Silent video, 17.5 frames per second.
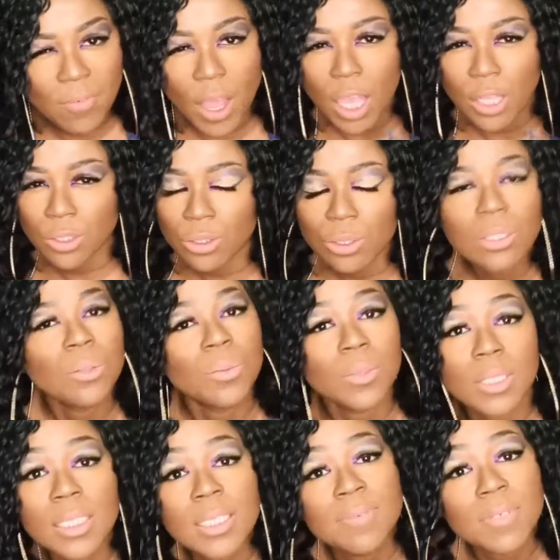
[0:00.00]
I do not
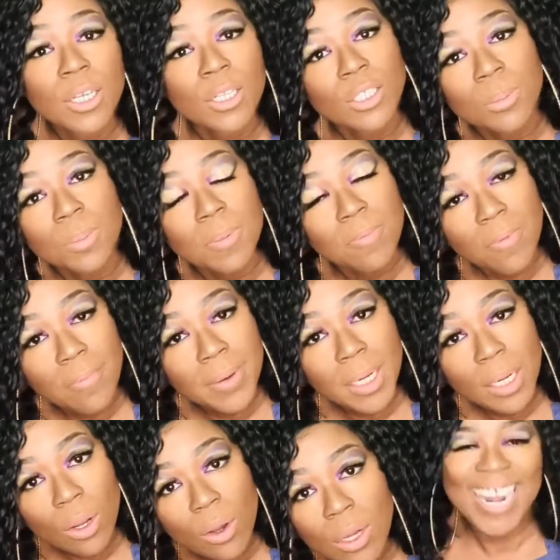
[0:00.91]
want this video to be very
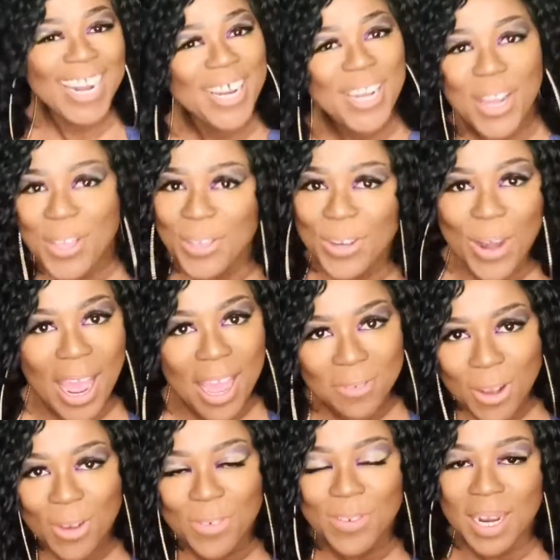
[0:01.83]
long, and I know you don't have
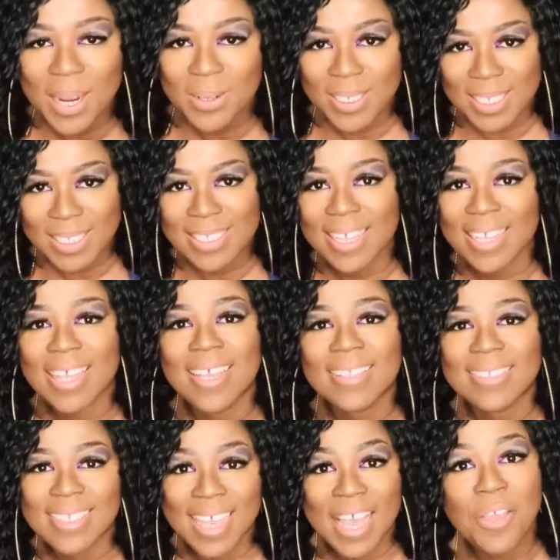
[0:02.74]
half an hour to sit here
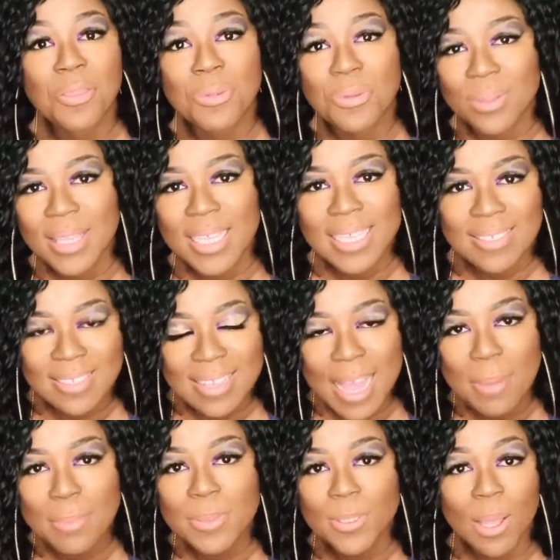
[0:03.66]
to get through these
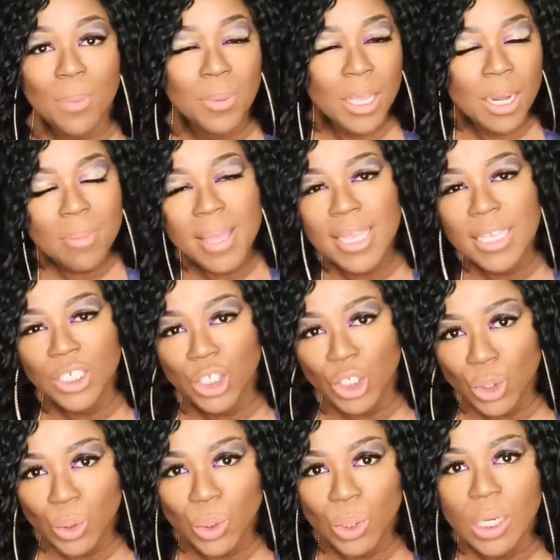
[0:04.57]
steps, so I'm going to make it
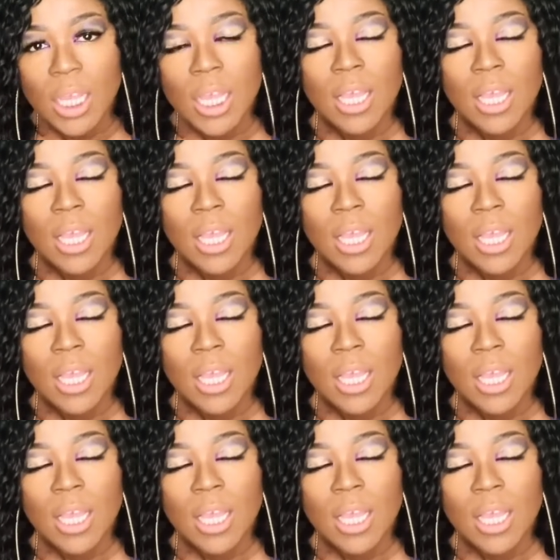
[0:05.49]
short.